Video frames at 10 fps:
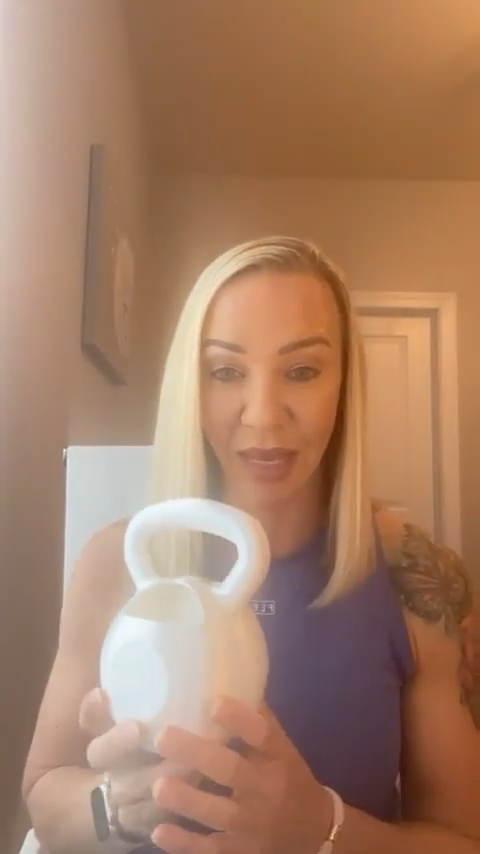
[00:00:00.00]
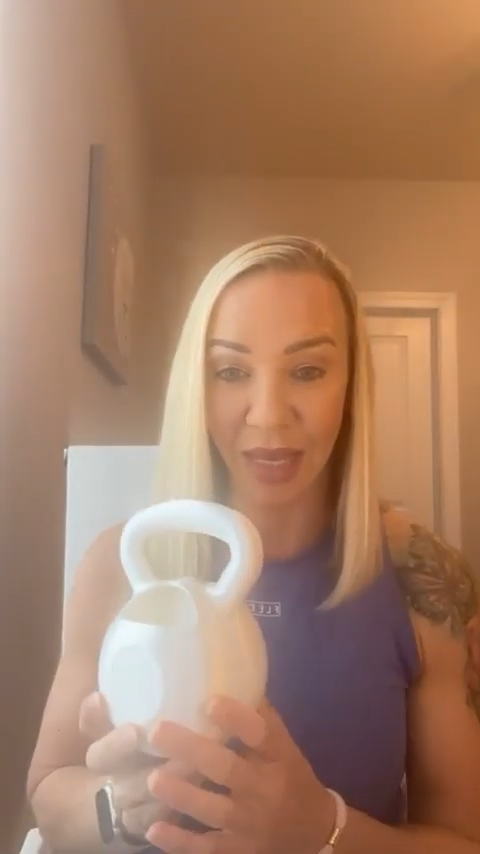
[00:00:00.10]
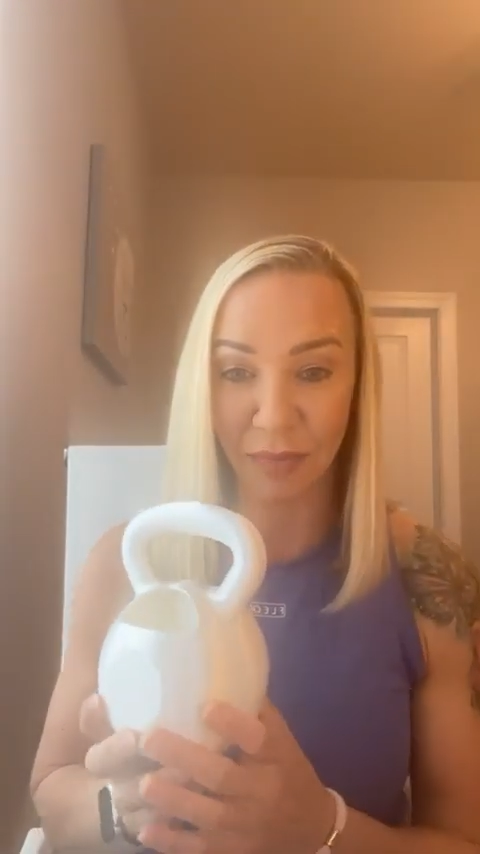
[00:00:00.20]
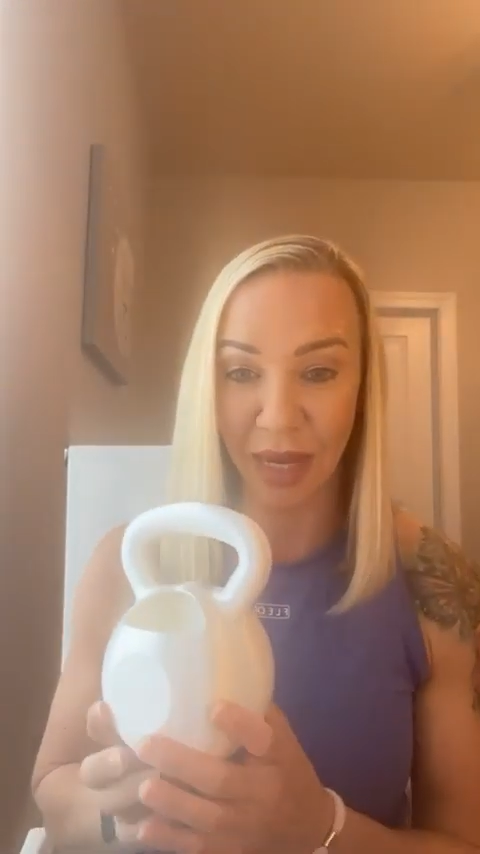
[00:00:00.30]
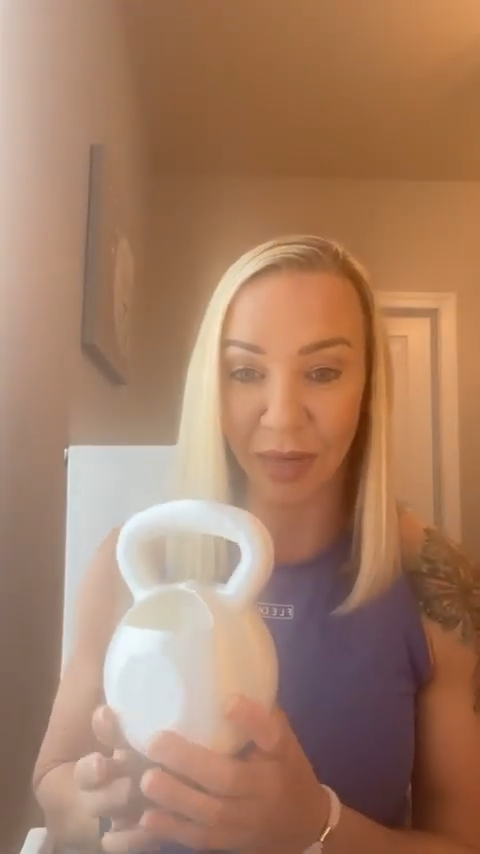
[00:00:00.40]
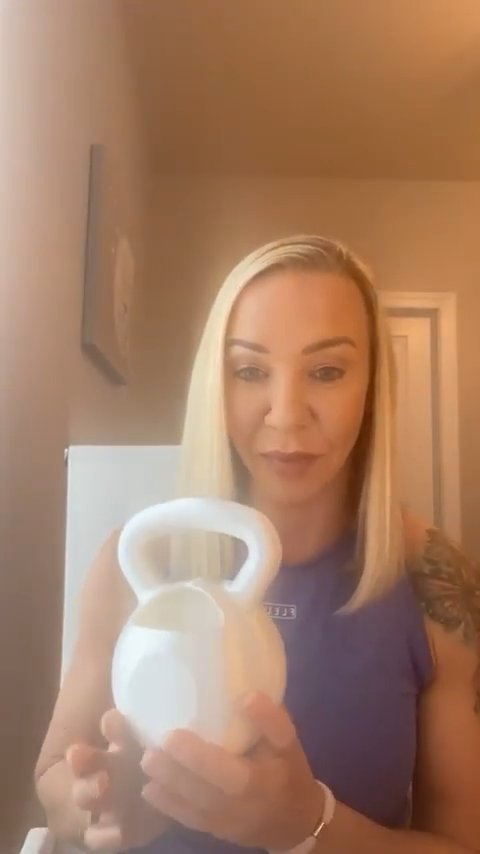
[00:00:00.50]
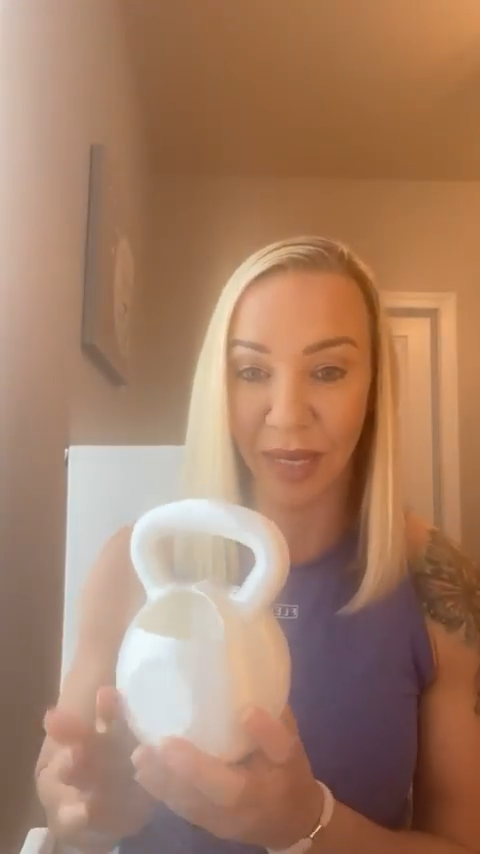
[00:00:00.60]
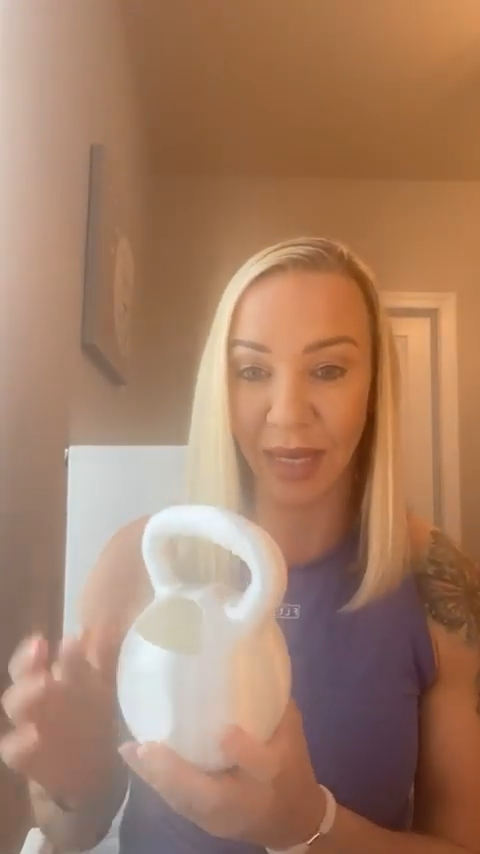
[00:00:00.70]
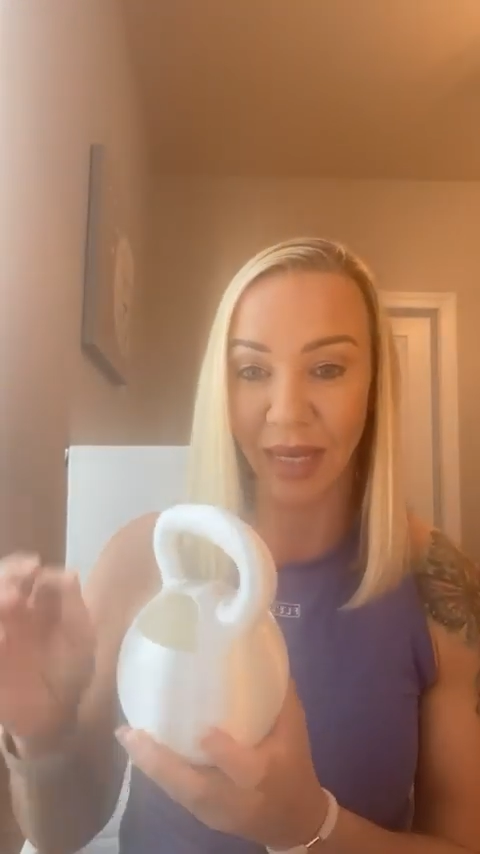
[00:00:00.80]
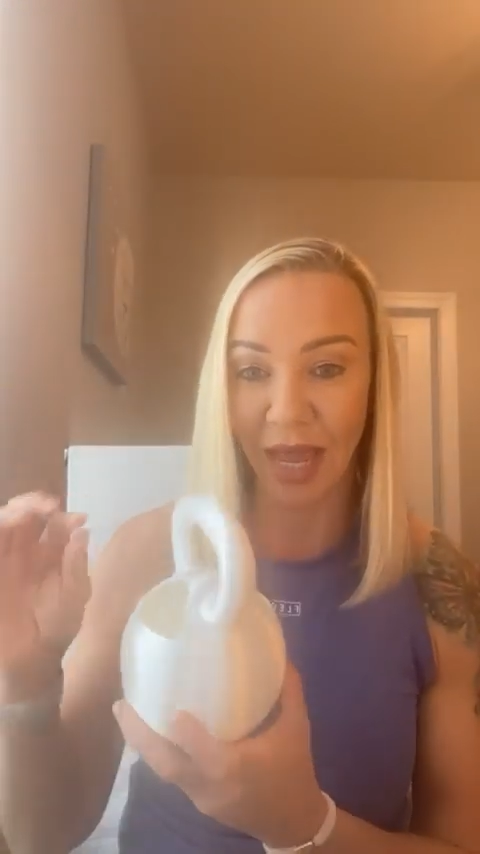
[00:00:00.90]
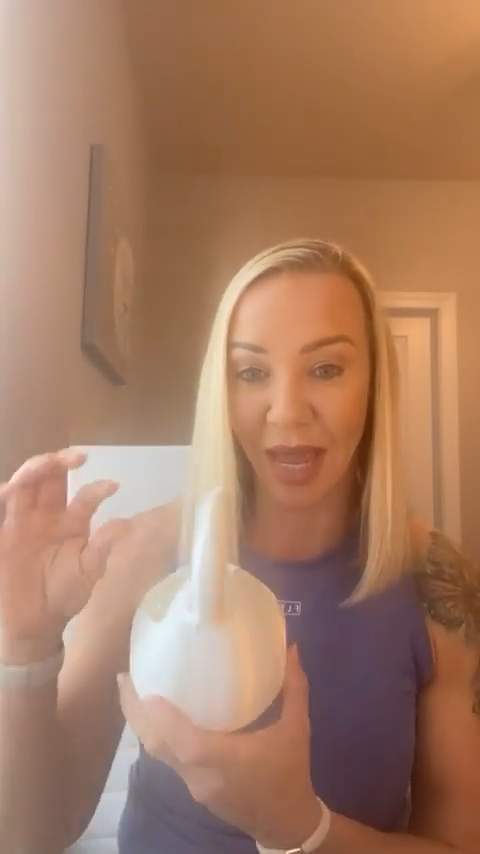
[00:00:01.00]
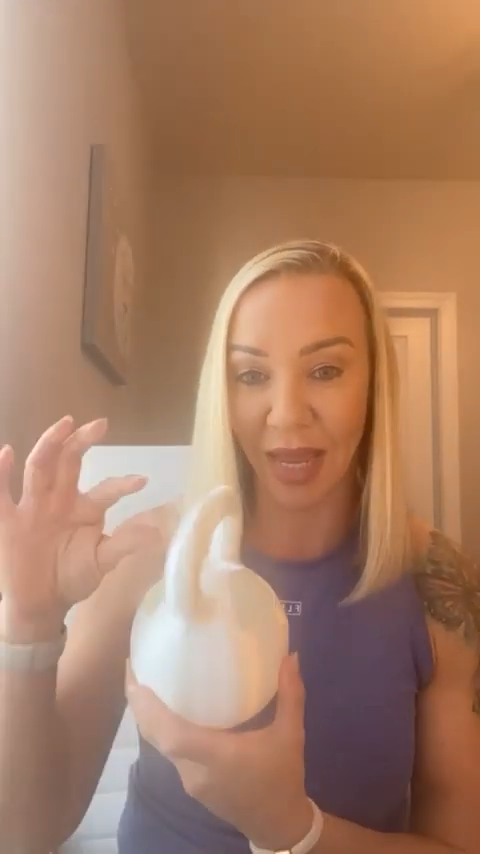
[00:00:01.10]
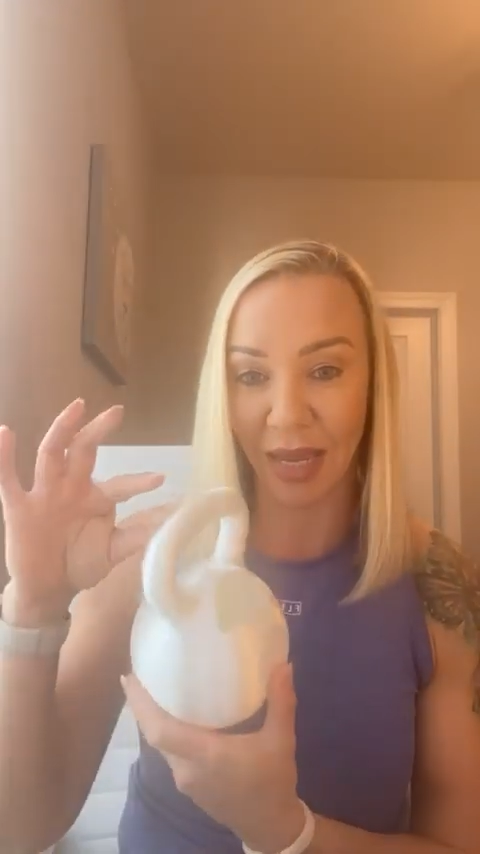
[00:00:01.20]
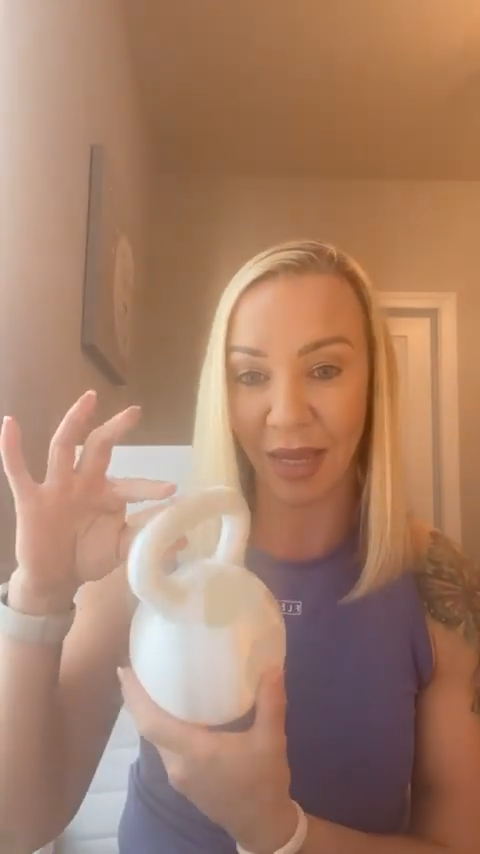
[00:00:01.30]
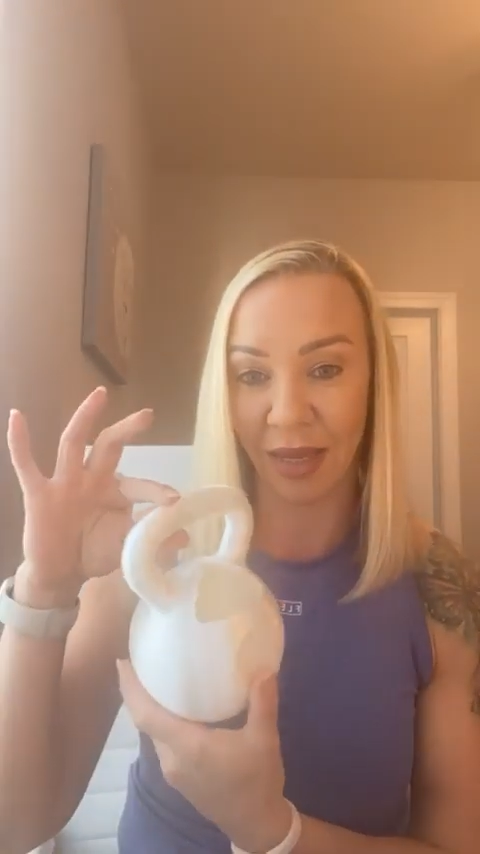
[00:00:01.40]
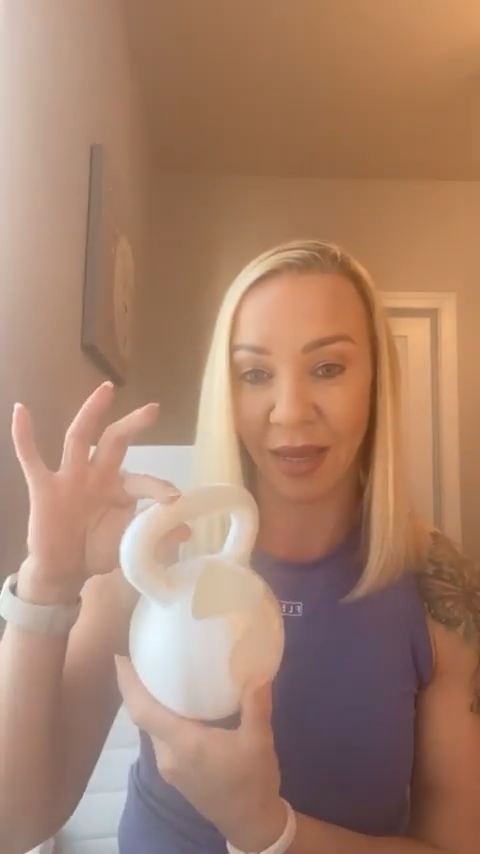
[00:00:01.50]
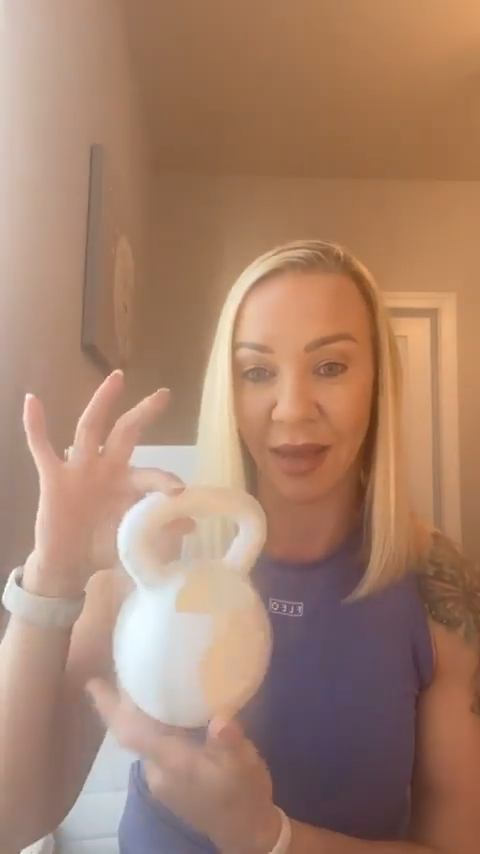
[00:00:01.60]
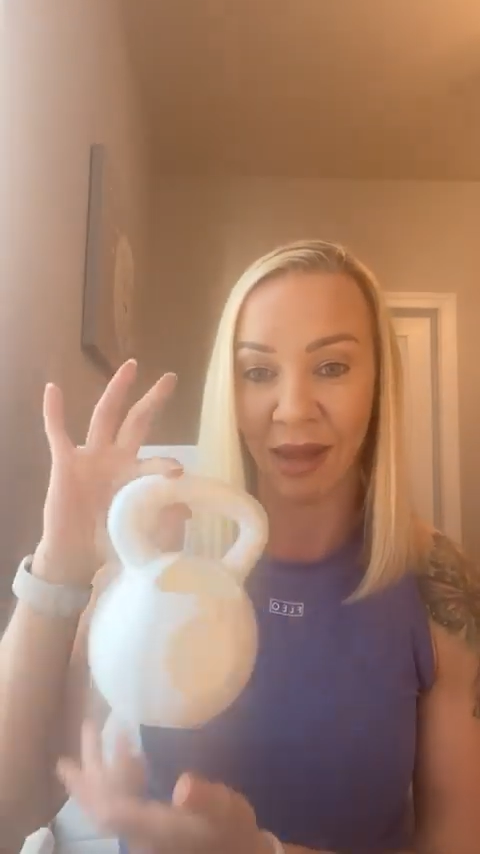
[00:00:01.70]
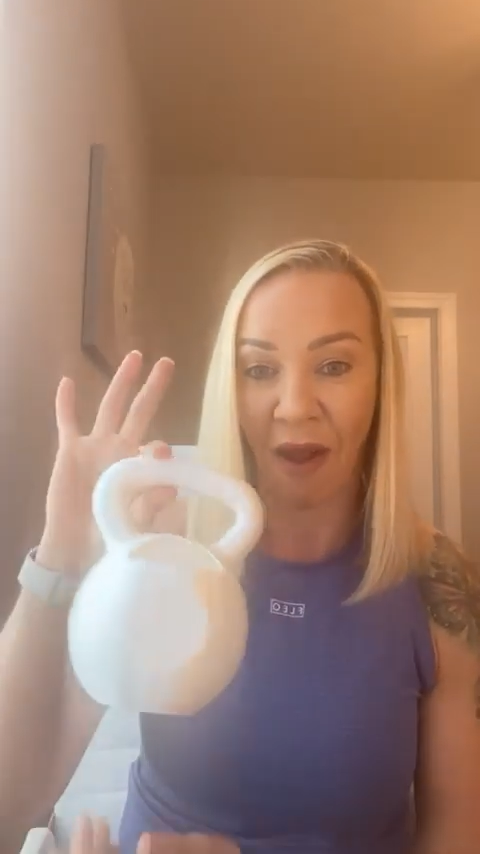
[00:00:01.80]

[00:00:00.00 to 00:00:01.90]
He made me